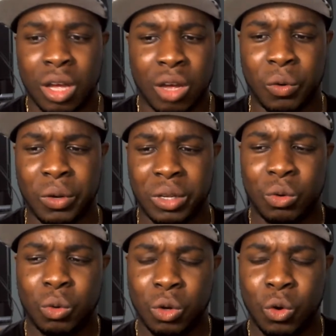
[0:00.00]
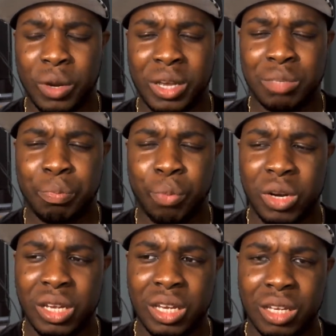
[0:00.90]
who is
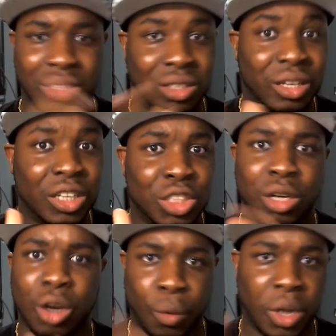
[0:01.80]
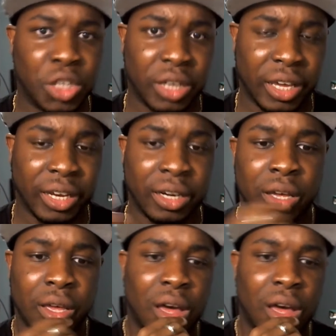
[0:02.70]
pretty Dutch originated.